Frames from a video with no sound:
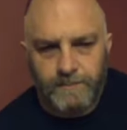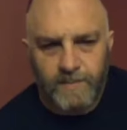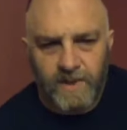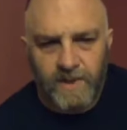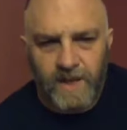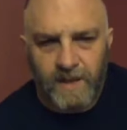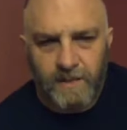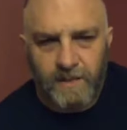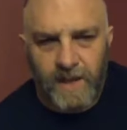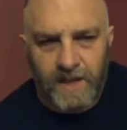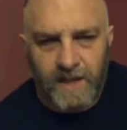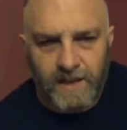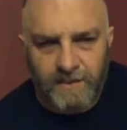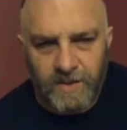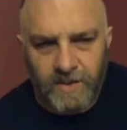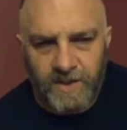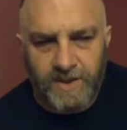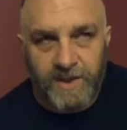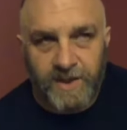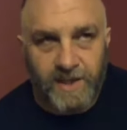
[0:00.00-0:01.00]
Mike, I'm
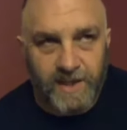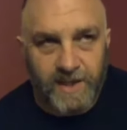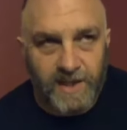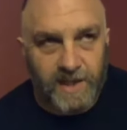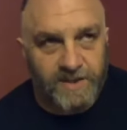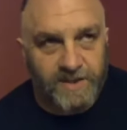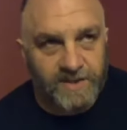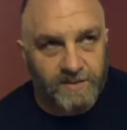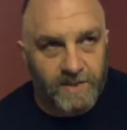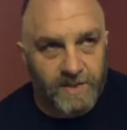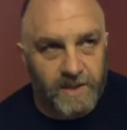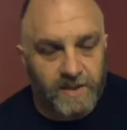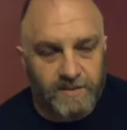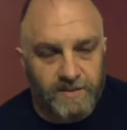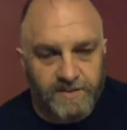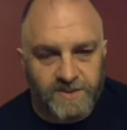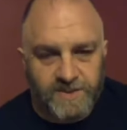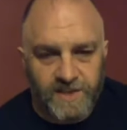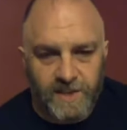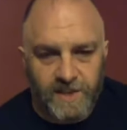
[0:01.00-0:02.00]
looking to connect you, but I don't
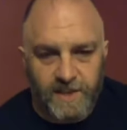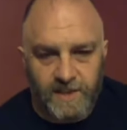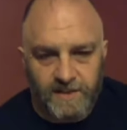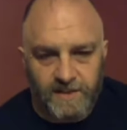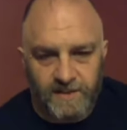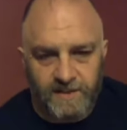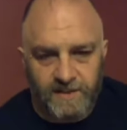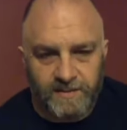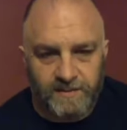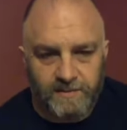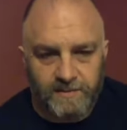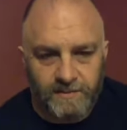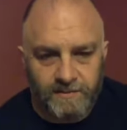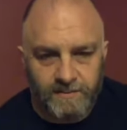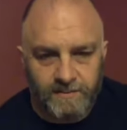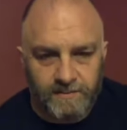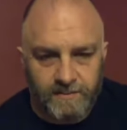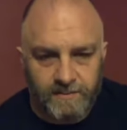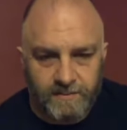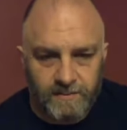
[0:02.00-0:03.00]
see you on the
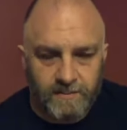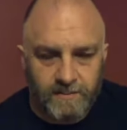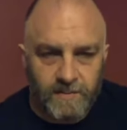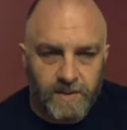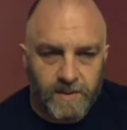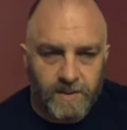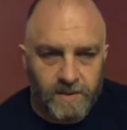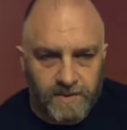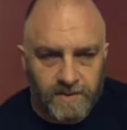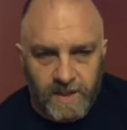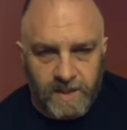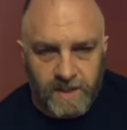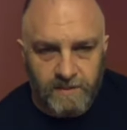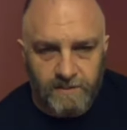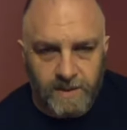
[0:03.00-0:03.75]
thing.